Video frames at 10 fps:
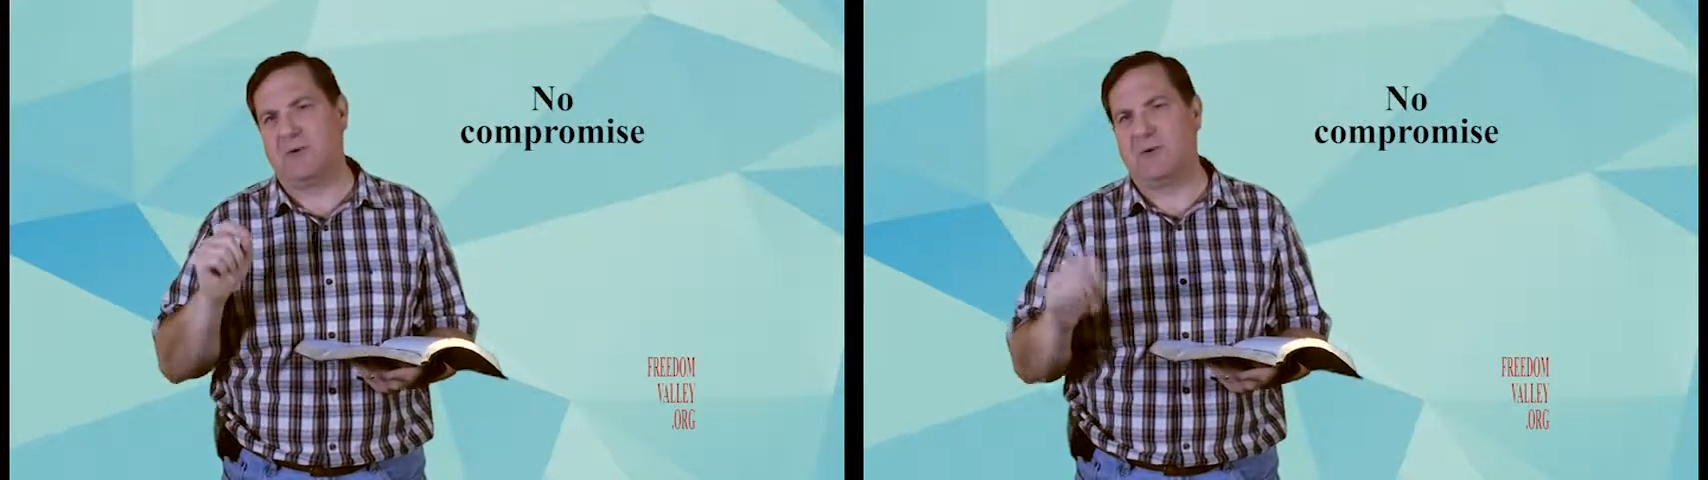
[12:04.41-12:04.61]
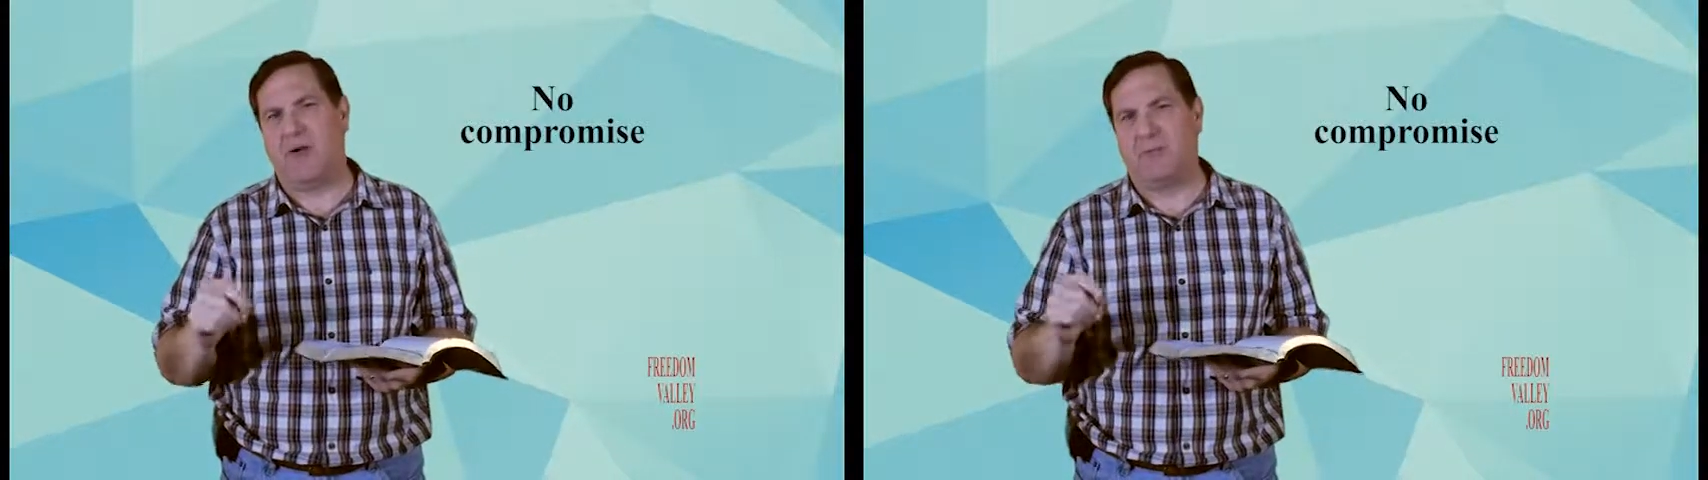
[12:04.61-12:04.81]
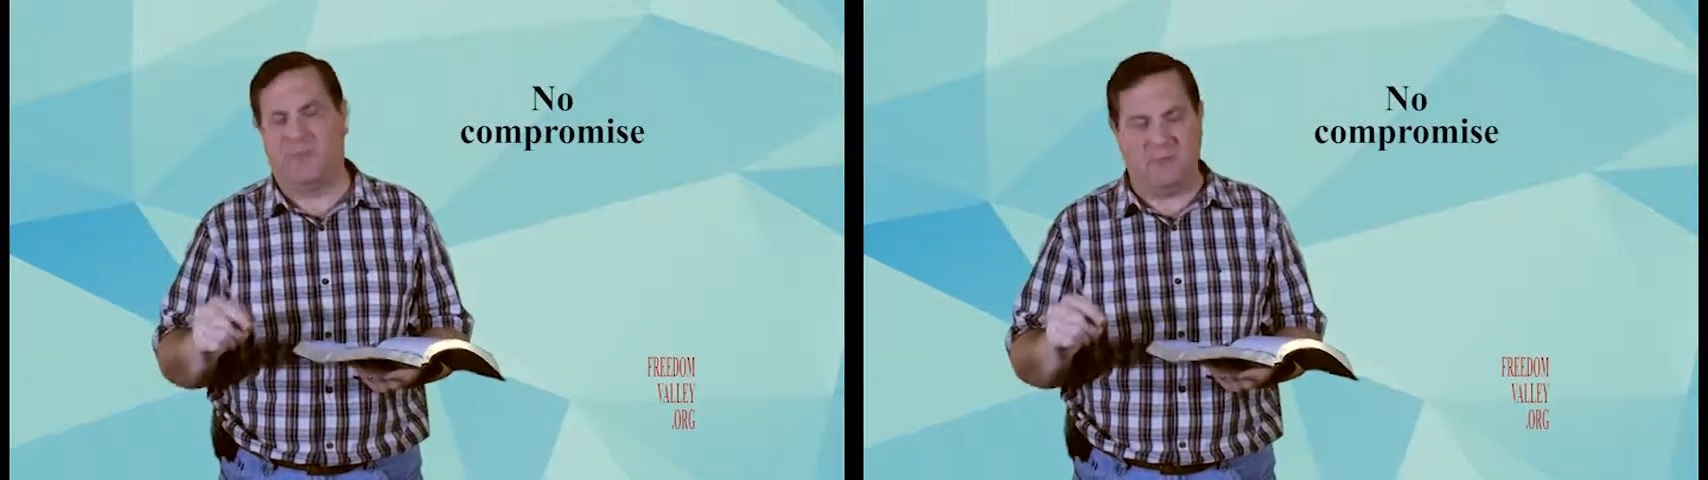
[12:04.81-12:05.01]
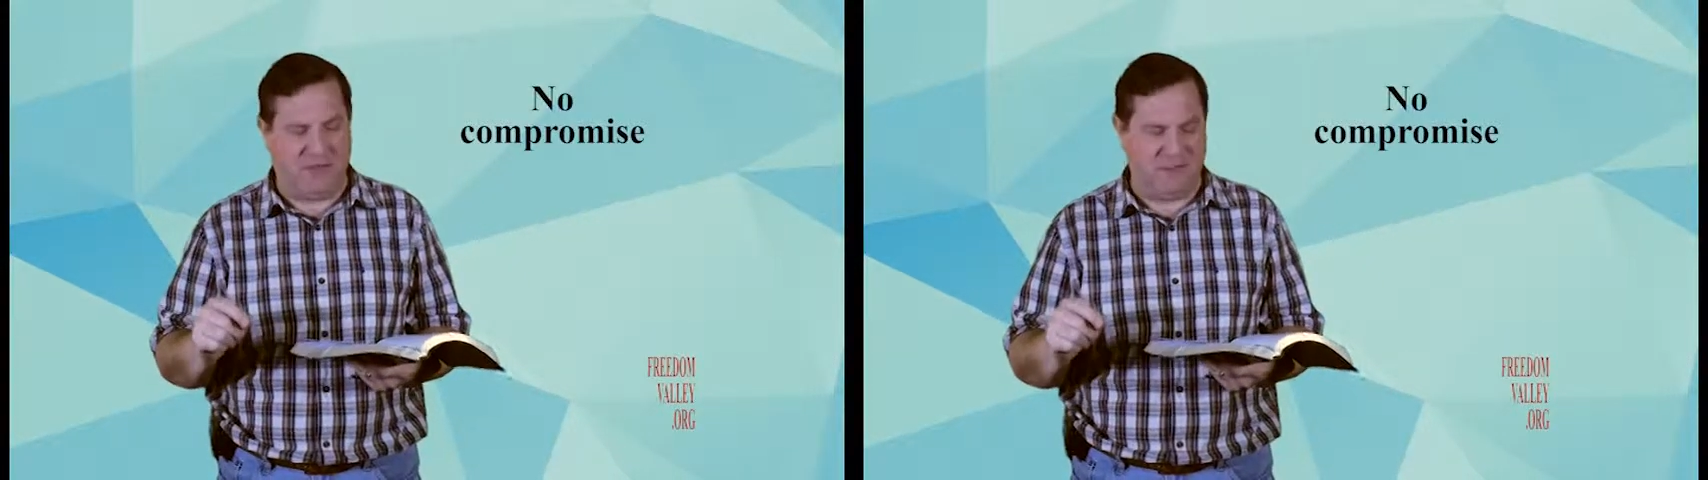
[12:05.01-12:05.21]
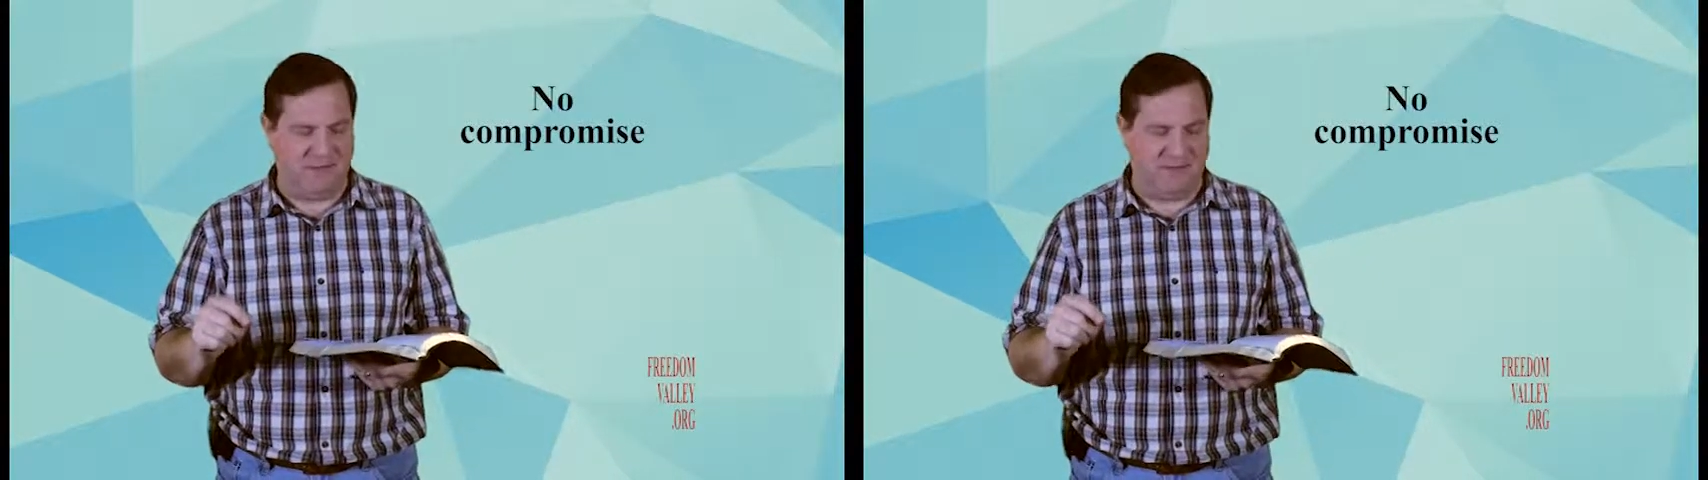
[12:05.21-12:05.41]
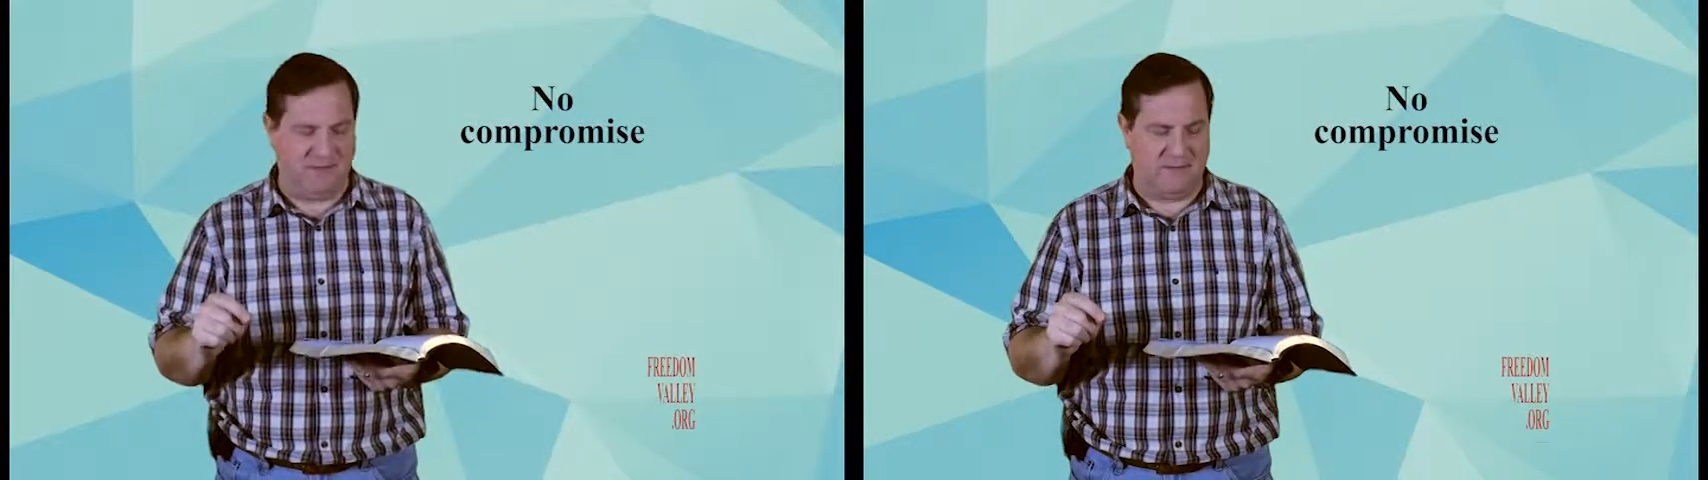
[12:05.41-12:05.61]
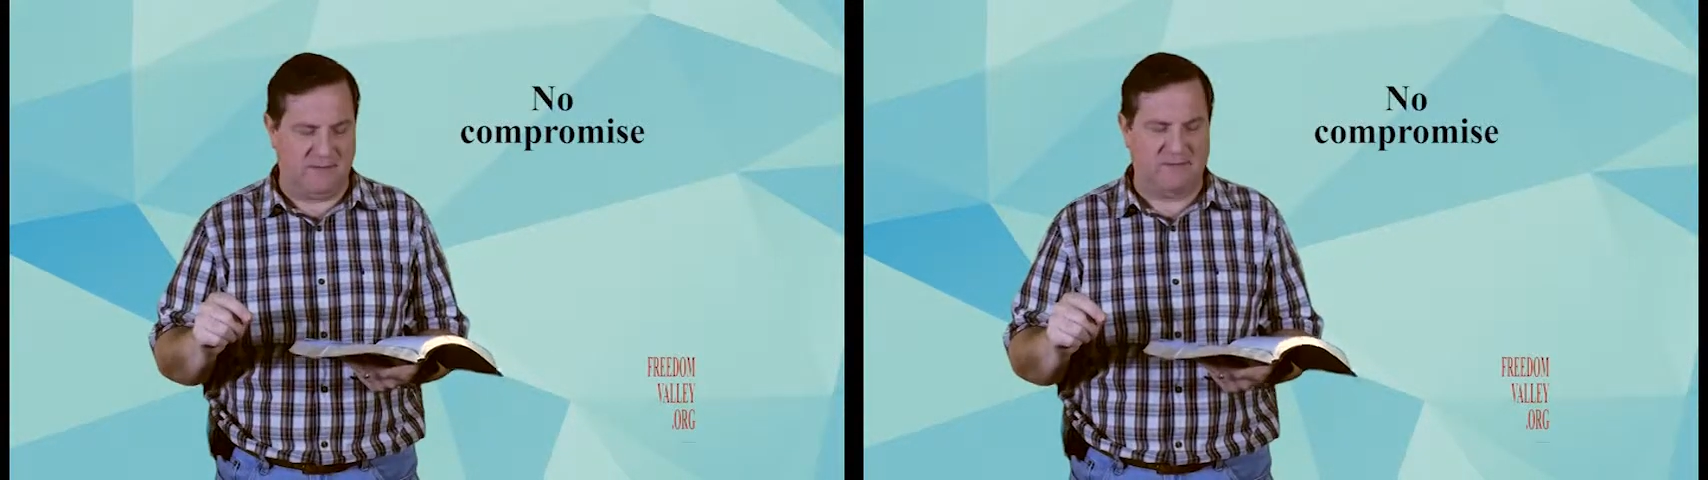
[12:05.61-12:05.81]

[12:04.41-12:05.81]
or compromises.